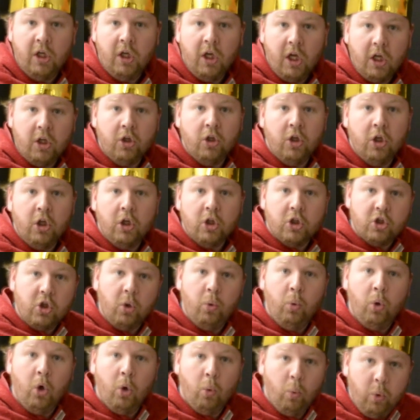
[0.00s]
And
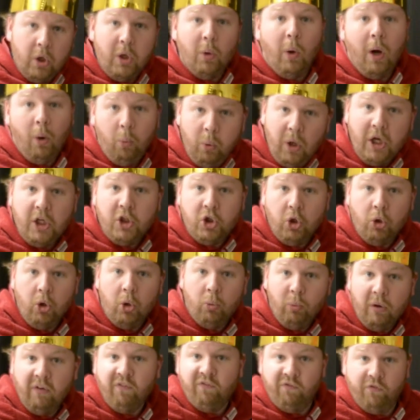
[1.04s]
so while we do
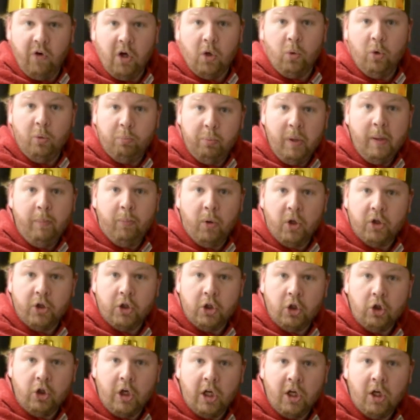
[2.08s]
it, we fuck with people on the
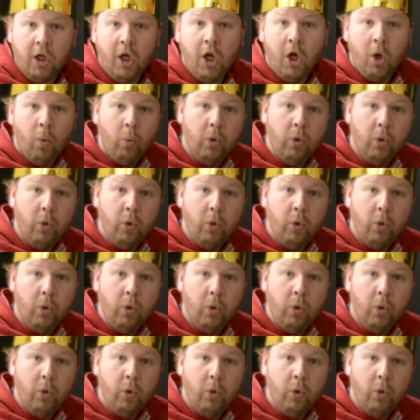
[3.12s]
internet.